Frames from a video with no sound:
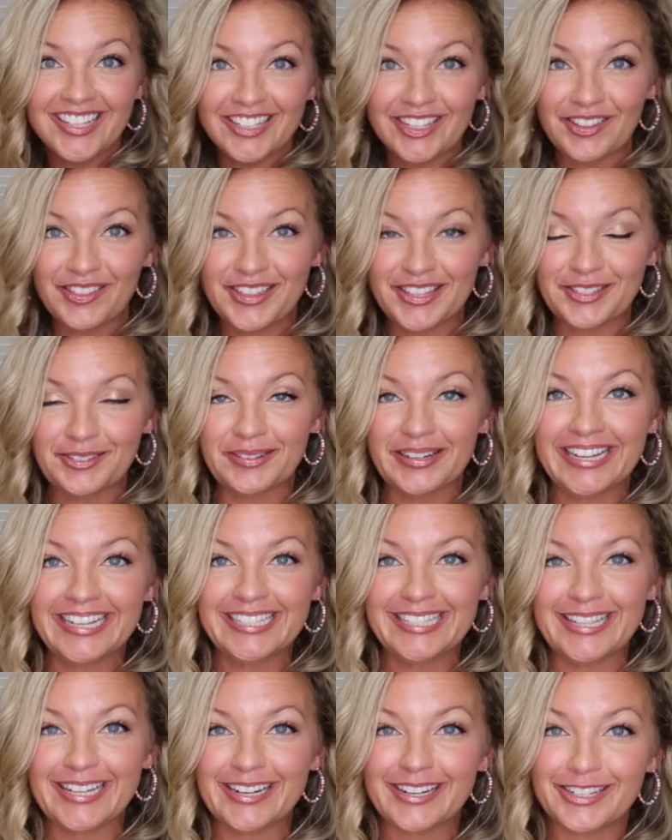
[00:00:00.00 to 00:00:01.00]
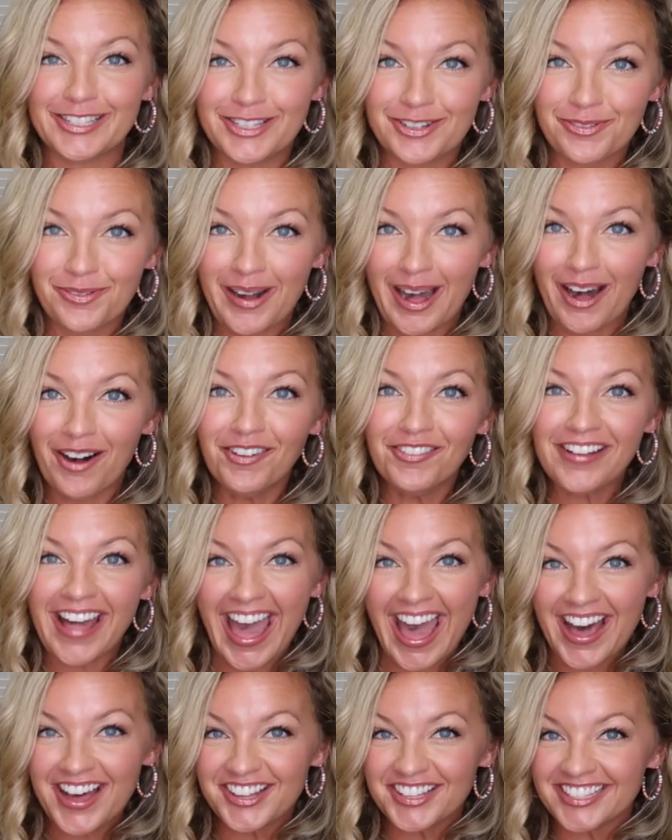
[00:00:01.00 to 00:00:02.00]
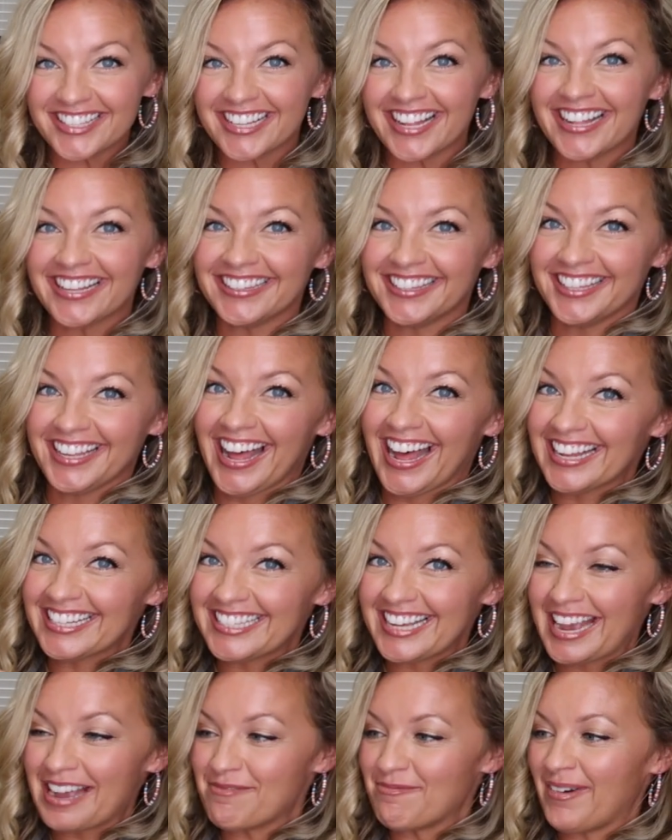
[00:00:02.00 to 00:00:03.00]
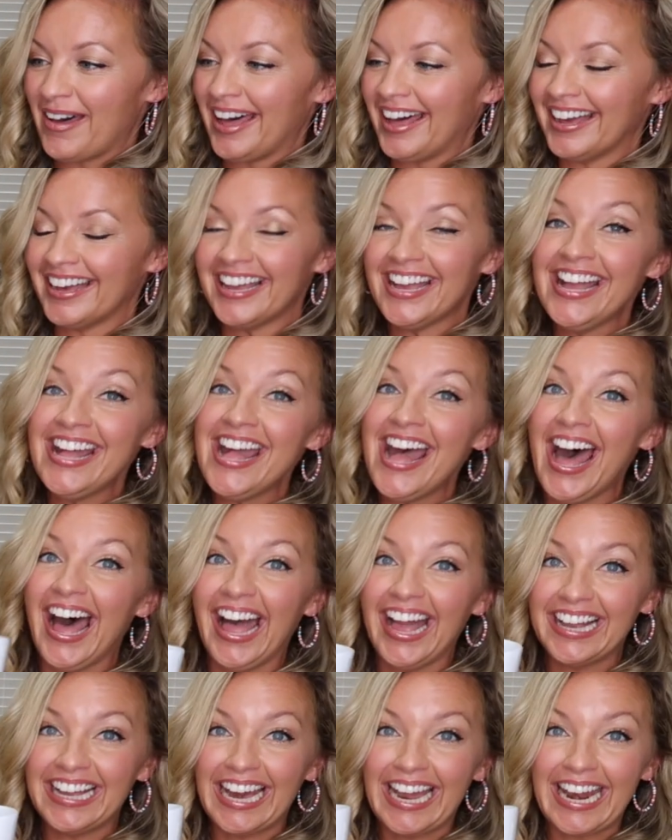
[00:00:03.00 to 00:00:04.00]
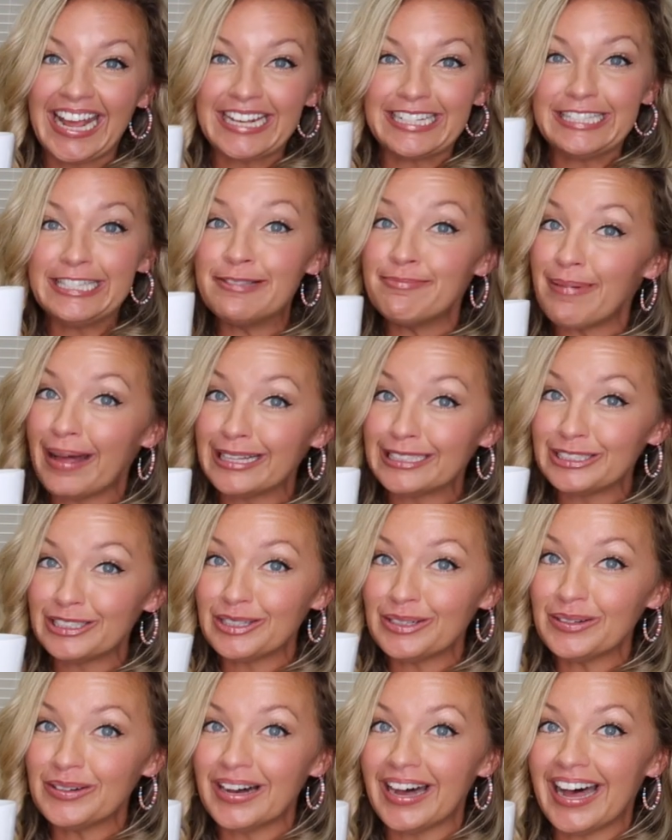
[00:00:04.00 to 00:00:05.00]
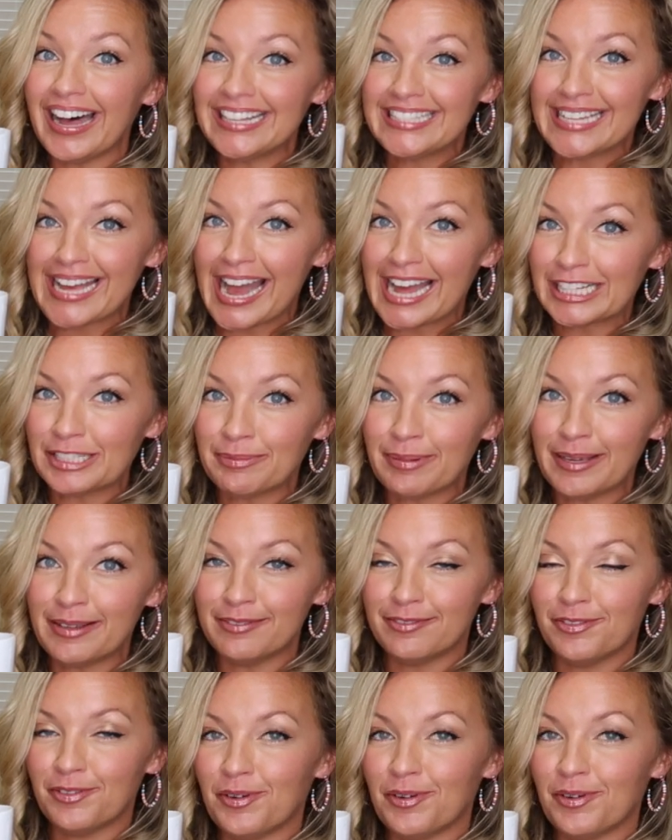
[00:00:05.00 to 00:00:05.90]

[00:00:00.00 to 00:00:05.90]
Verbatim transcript: So this one is their 12 ounce latte mug. I got a special attachment